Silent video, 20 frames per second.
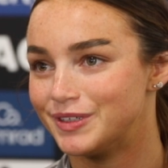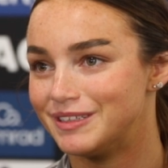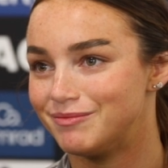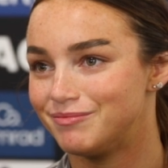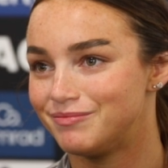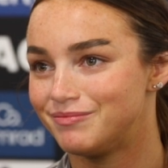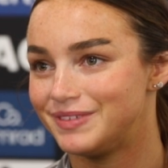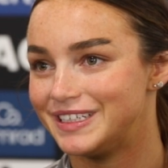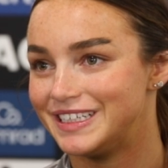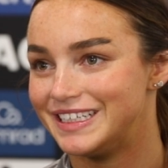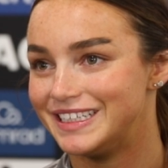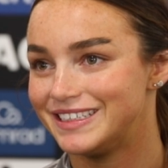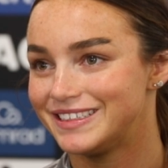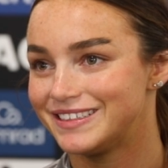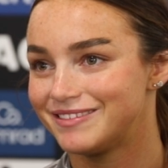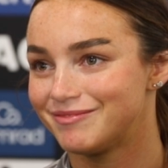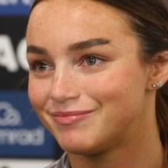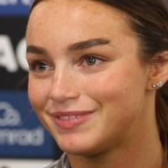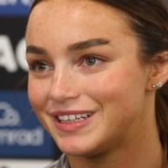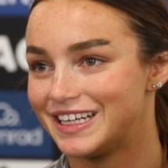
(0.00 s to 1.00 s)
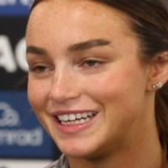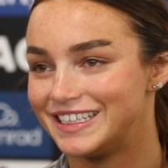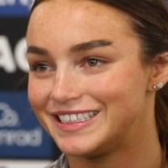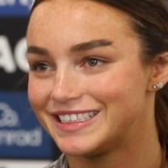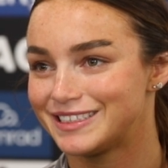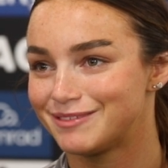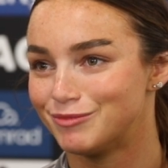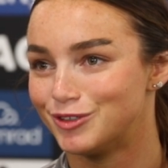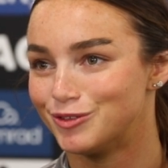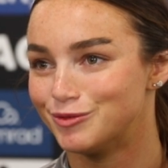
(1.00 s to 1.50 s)
and be
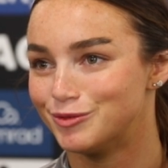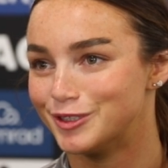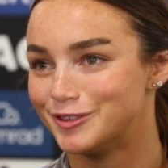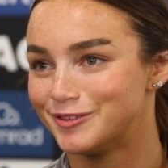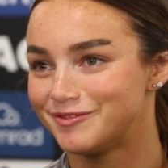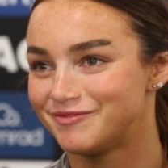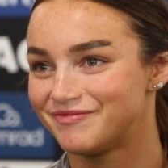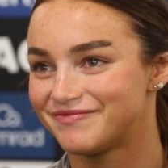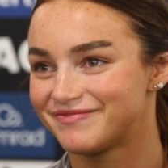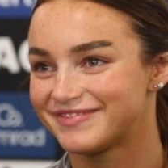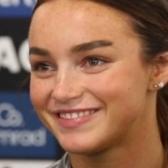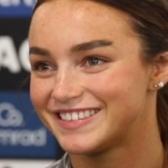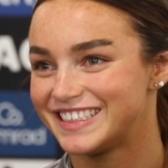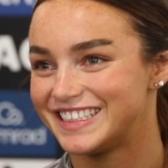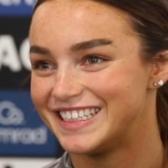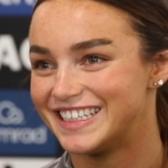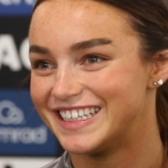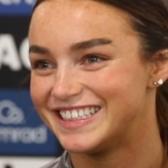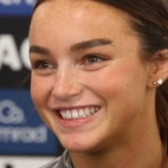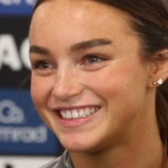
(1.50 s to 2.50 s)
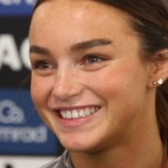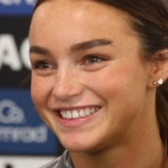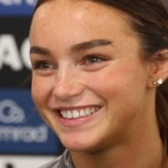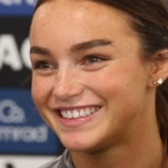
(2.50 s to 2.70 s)
playing small ball, yeah.